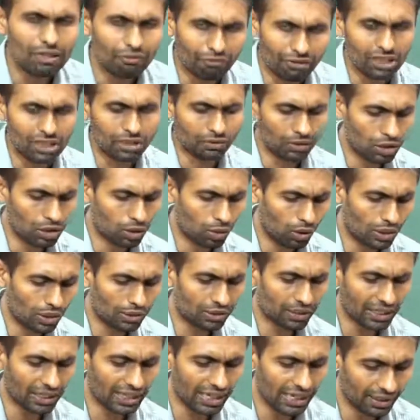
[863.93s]
Whichever you
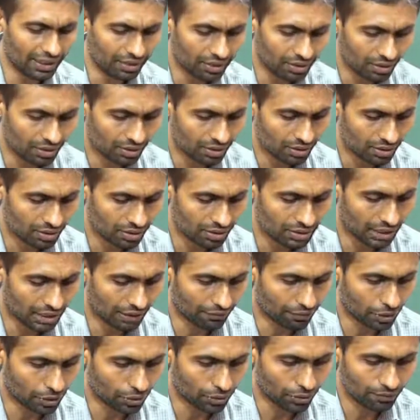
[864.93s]
want you can add. It's
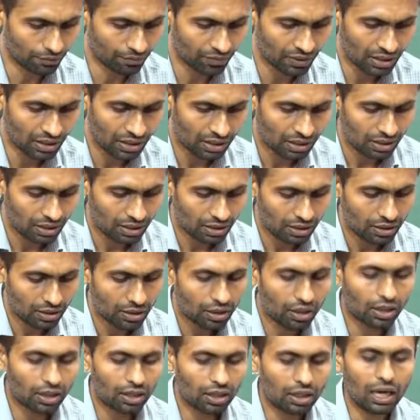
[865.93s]
left to you.
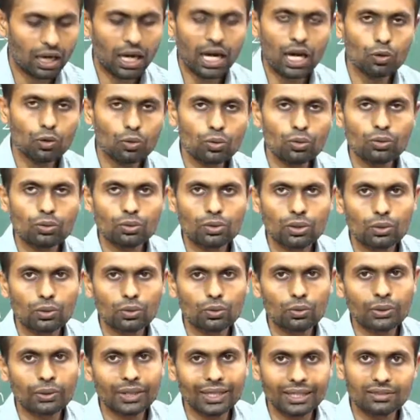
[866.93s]
How
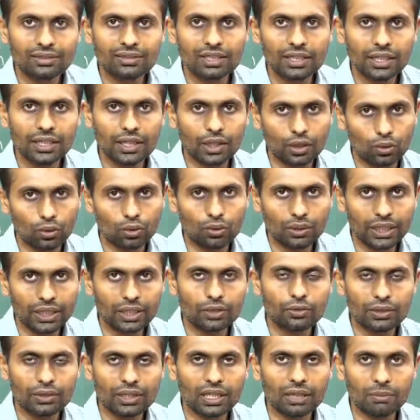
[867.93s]
to insert a row
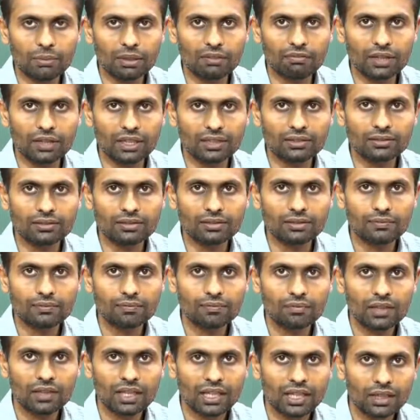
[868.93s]
into a table, friends?
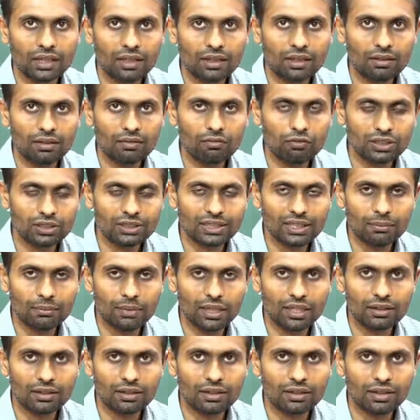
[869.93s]
What's the
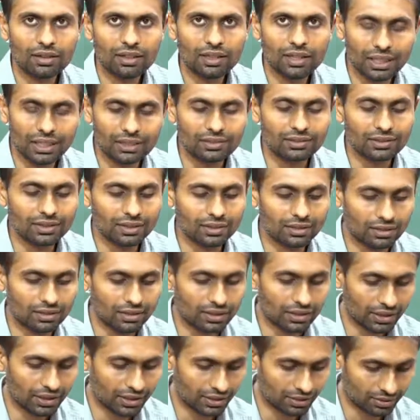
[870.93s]
command?
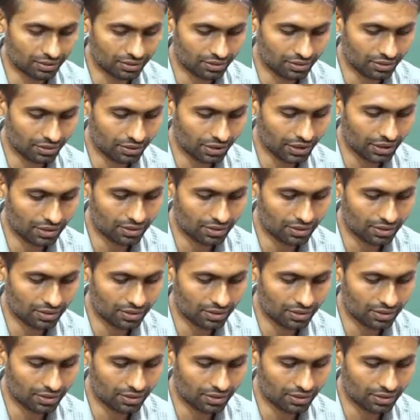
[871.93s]
Insert. Yes.